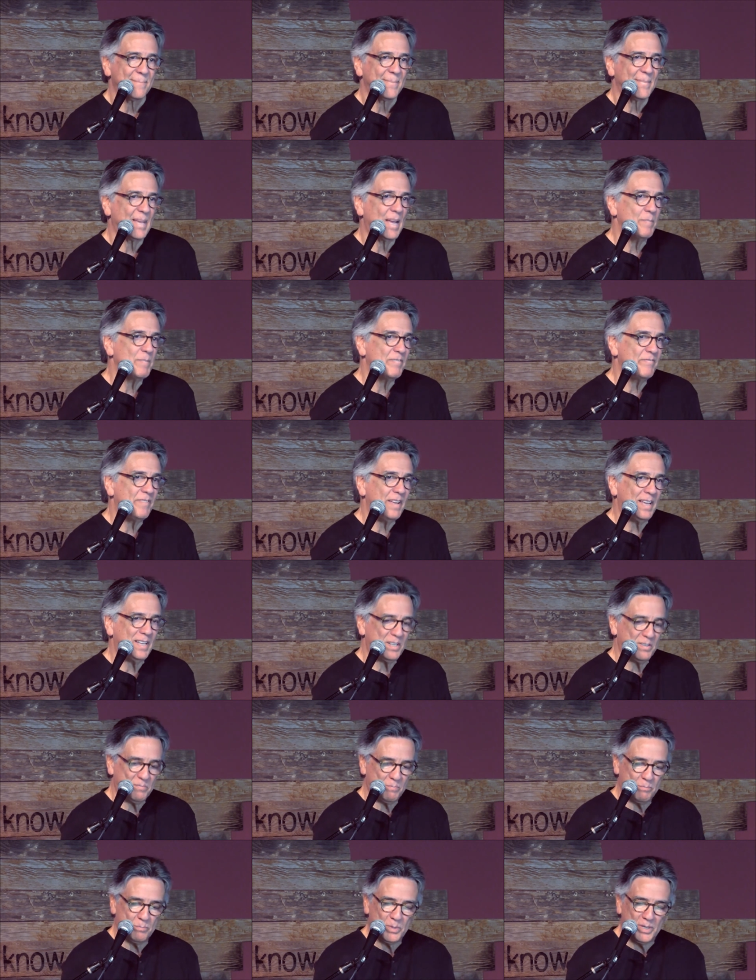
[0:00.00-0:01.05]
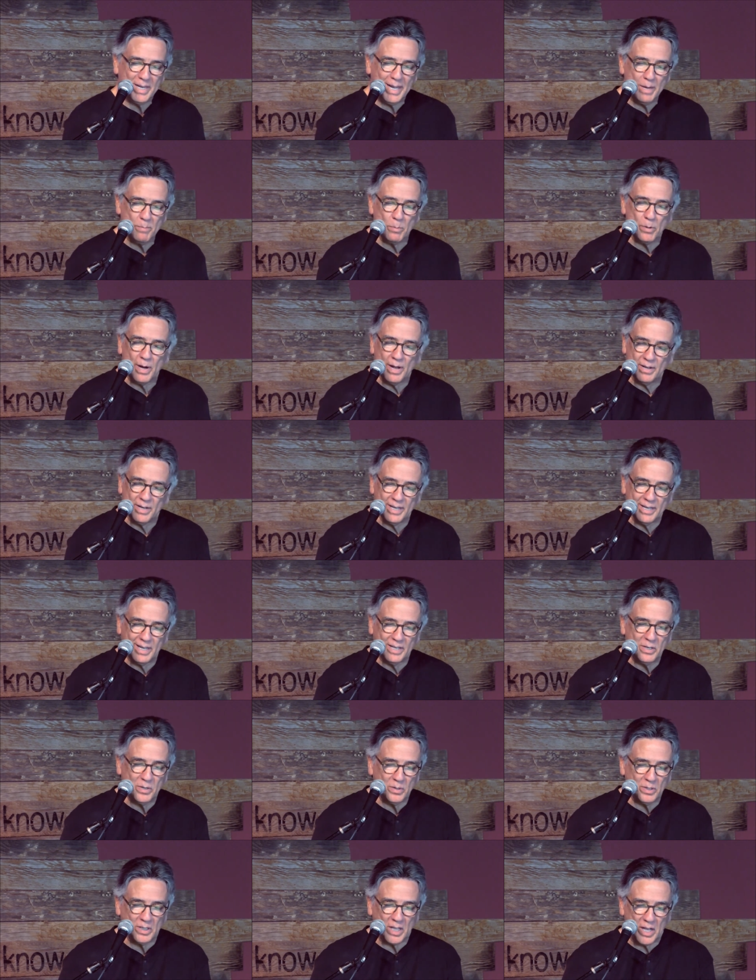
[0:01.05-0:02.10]
And I'm a fan of Brene Brown, and I
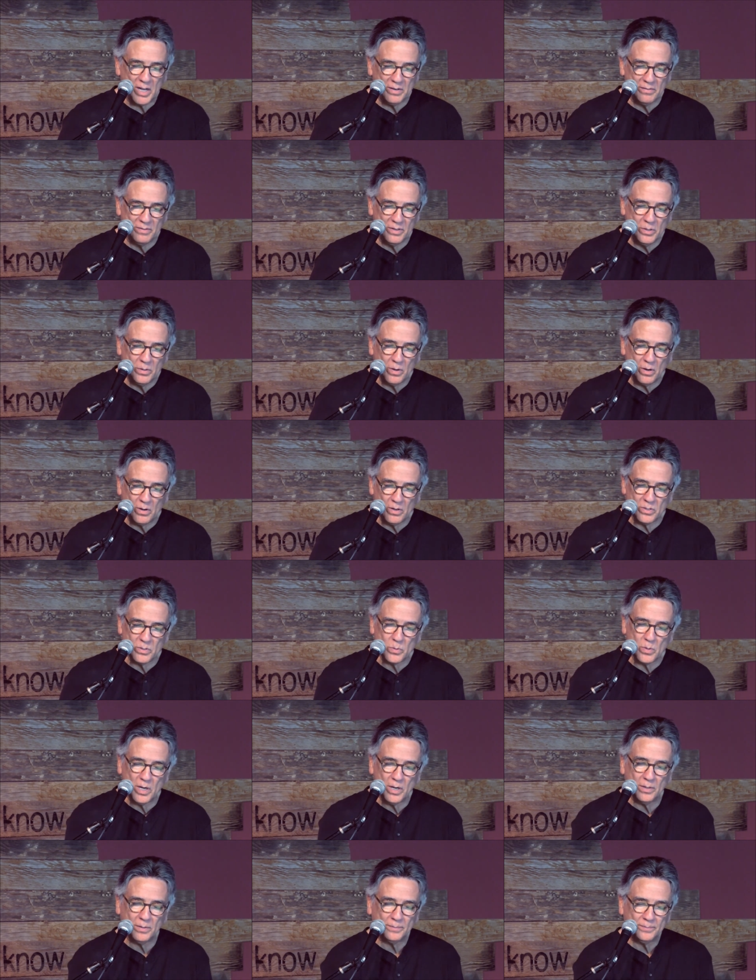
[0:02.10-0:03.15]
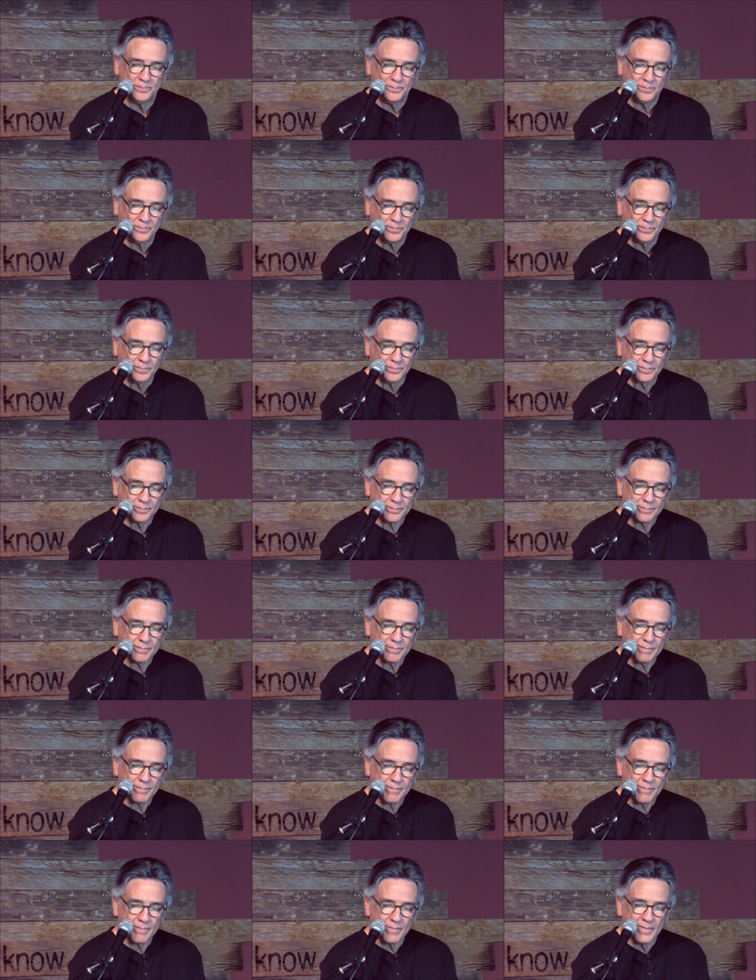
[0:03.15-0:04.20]
know a lot of you are as well.
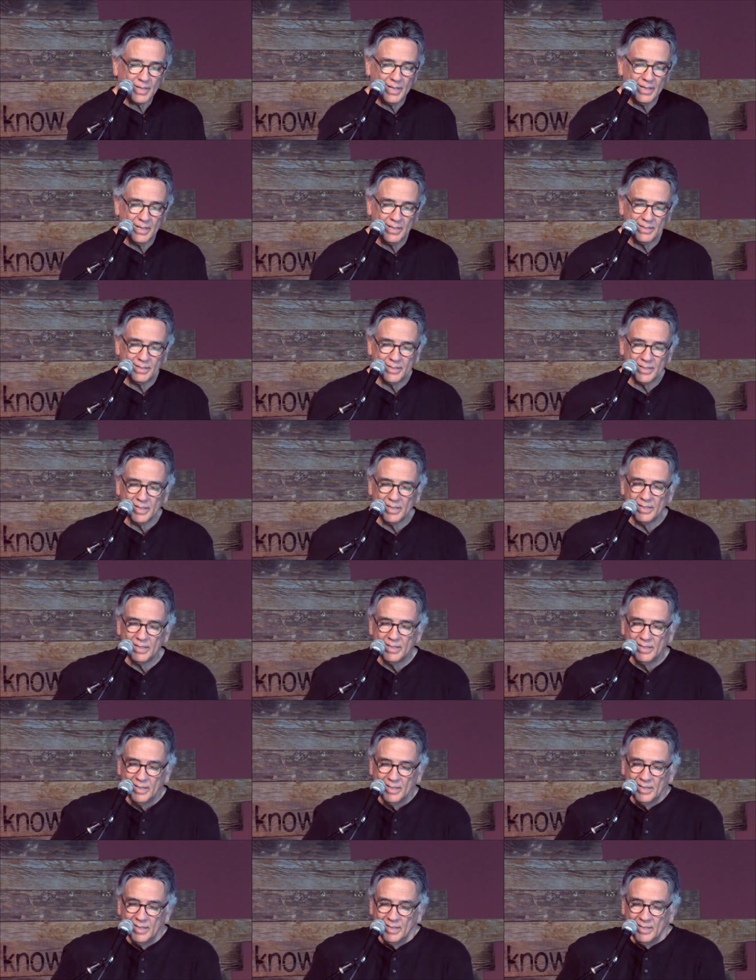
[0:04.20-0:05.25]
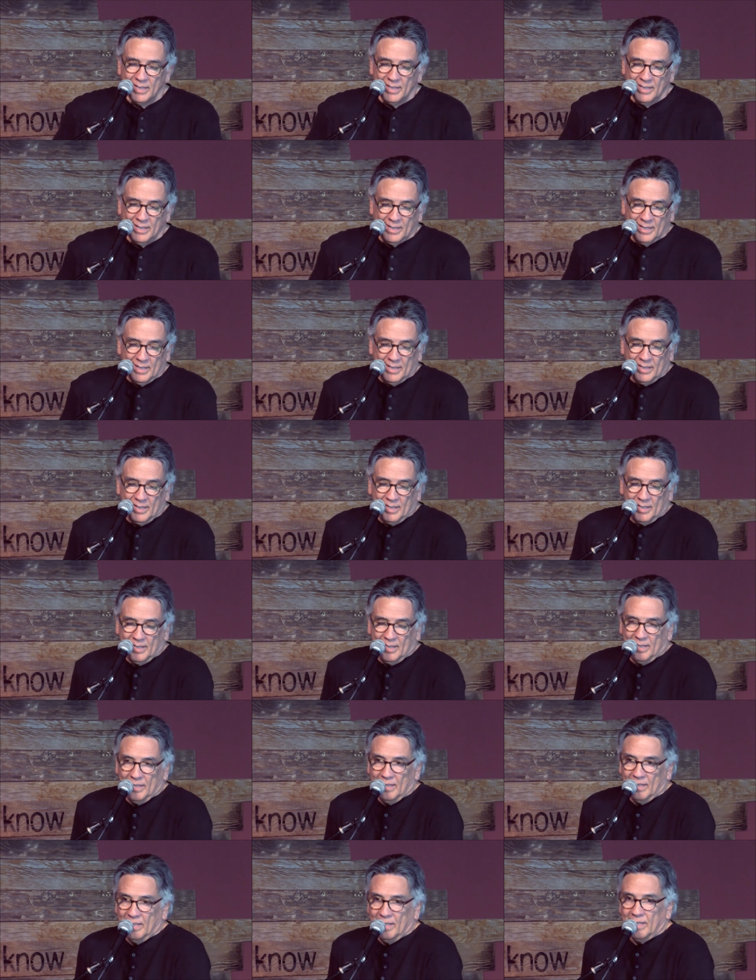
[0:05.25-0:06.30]
And uh,
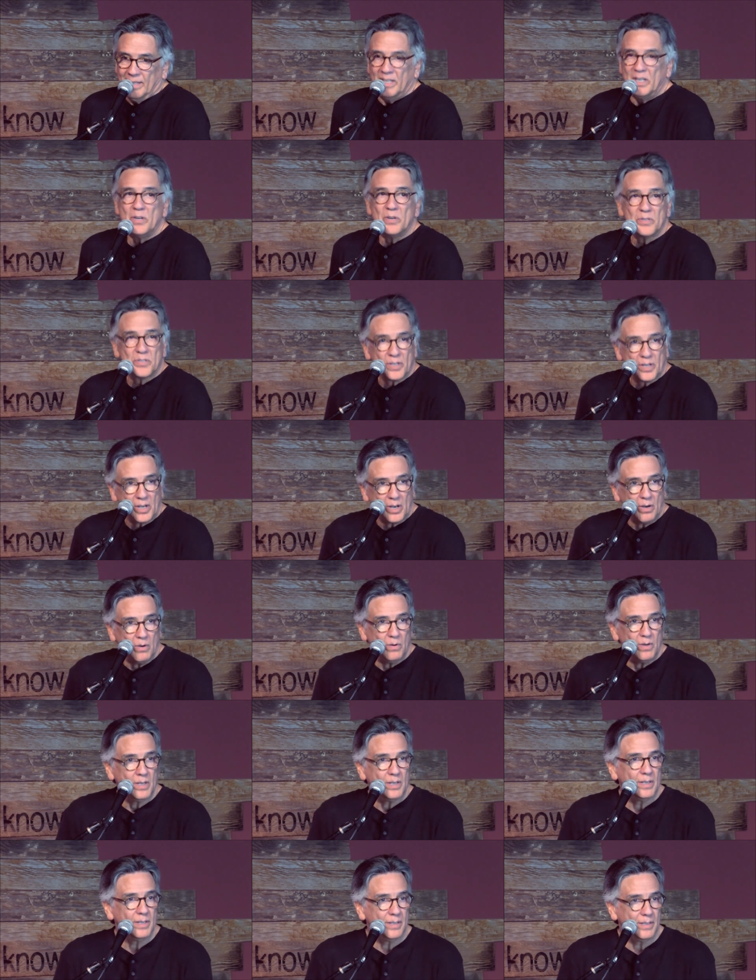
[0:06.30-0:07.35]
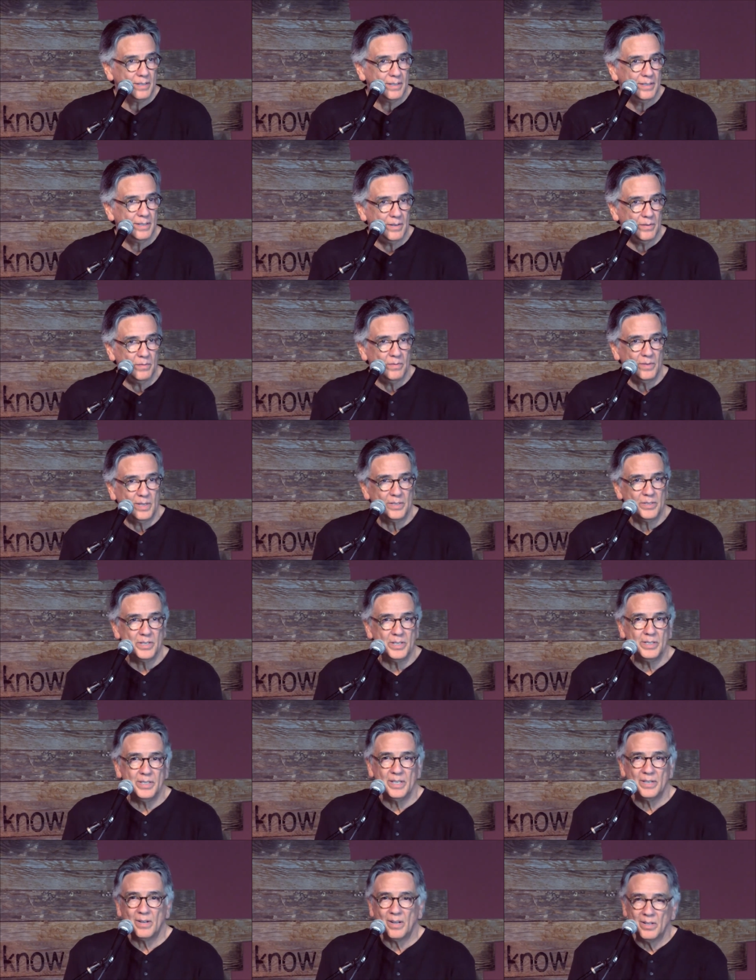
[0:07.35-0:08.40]
years ago, you know, when
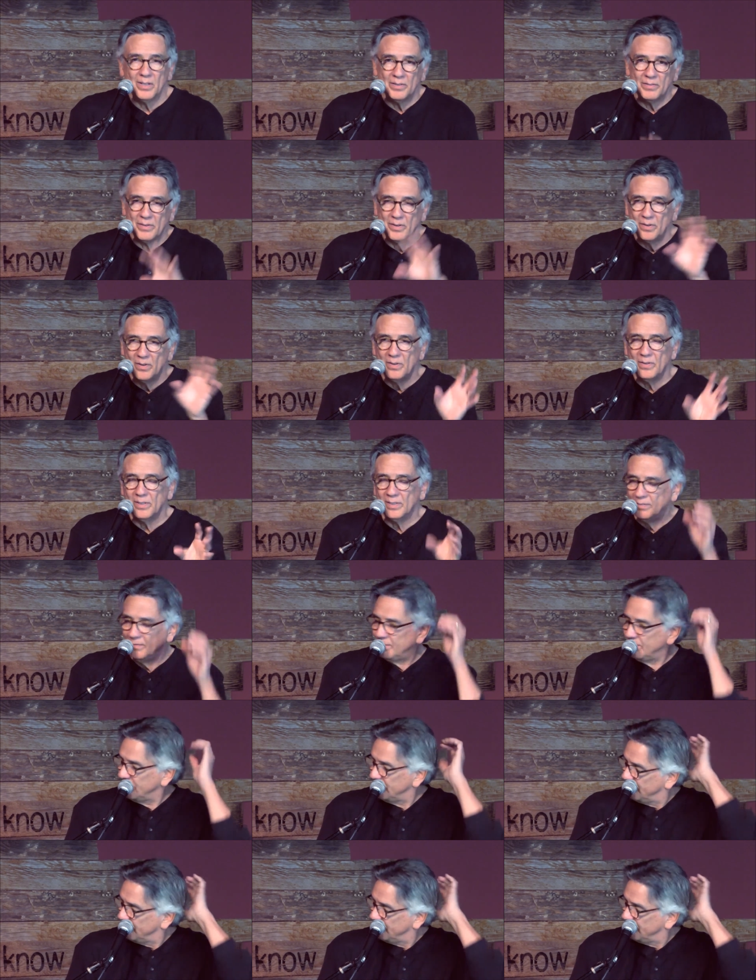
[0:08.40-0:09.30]
she did all of her